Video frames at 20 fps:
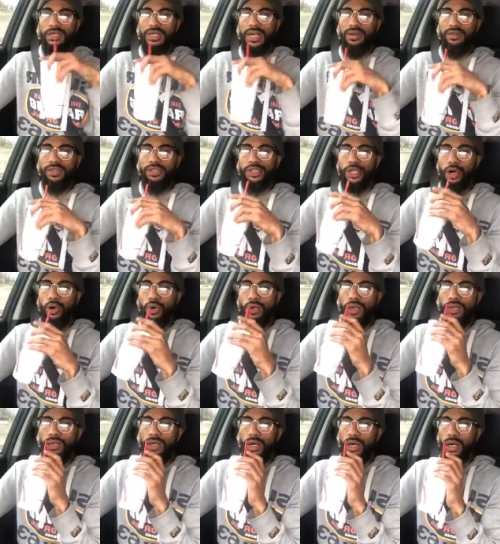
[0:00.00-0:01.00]
Never told
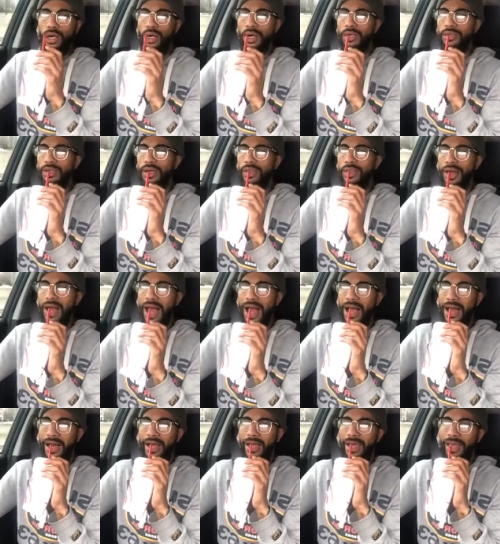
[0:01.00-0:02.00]
an, uh, another
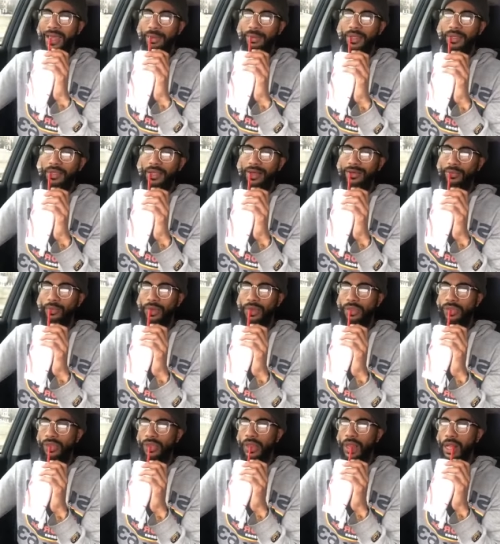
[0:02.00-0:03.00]
I am in love with.
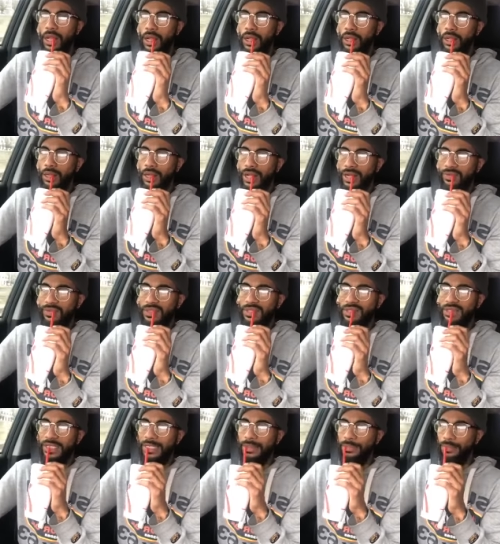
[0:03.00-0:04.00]
Love
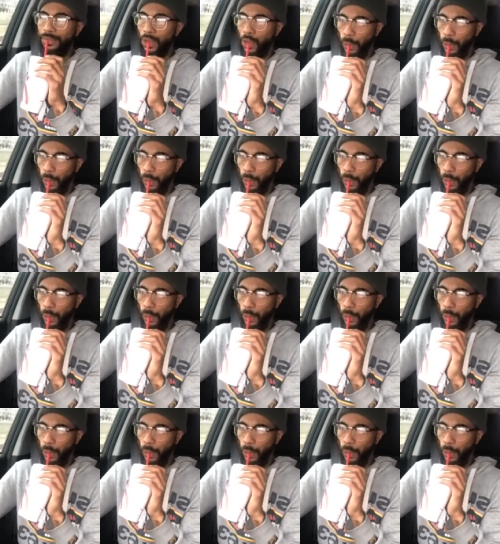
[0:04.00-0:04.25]
is deep.